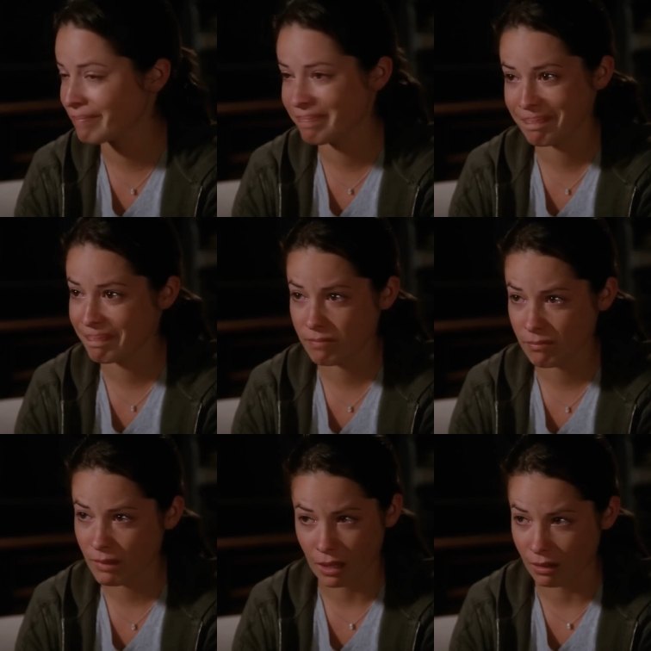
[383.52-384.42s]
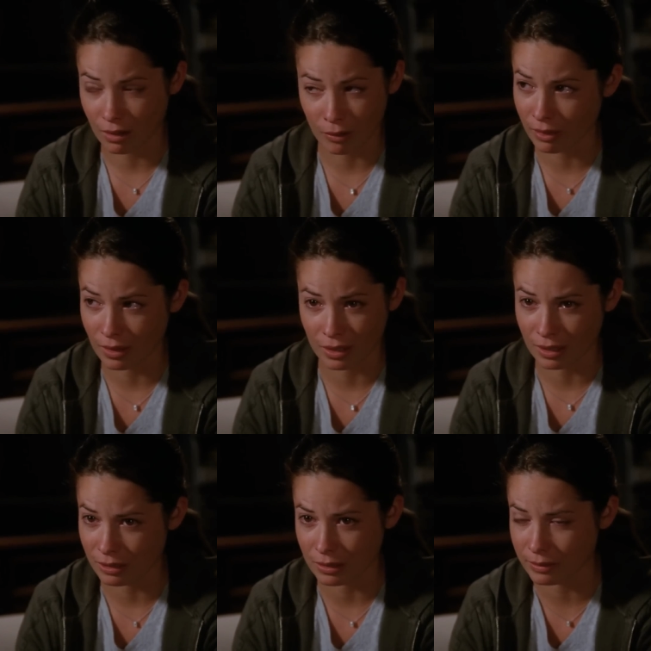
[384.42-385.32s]
rather than her choosing being a
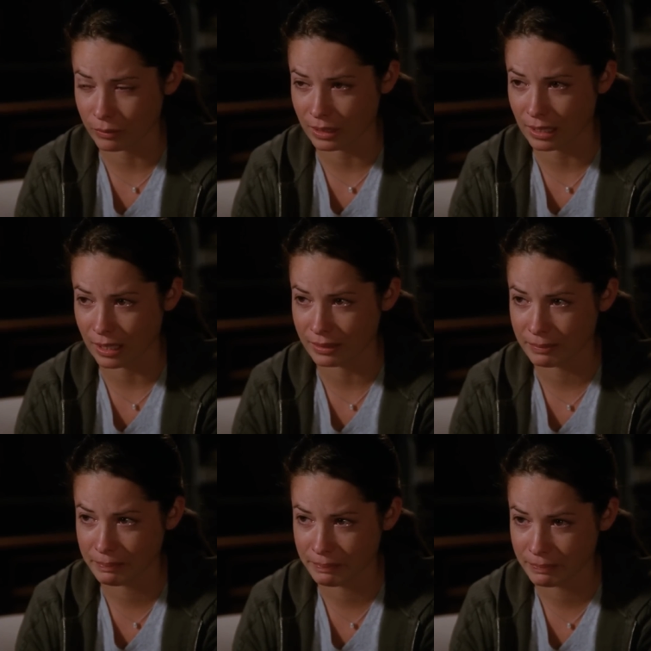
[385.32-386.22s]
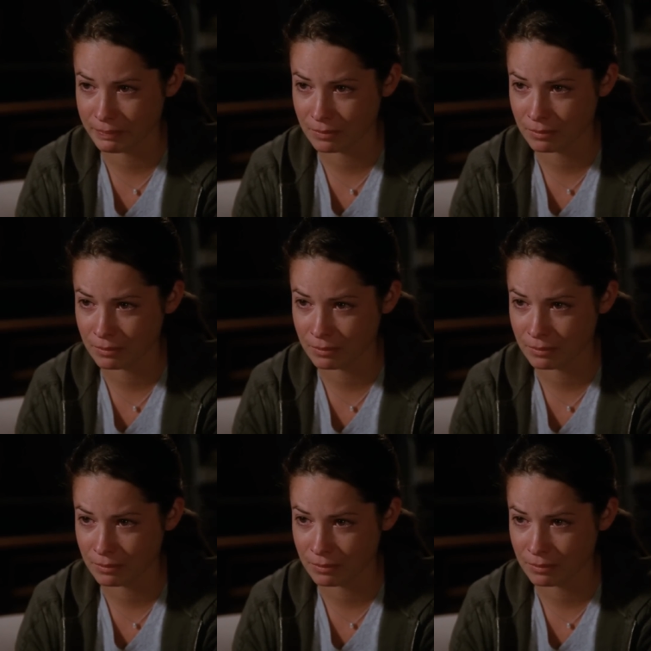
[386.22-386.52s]
witch because it was what she wanted.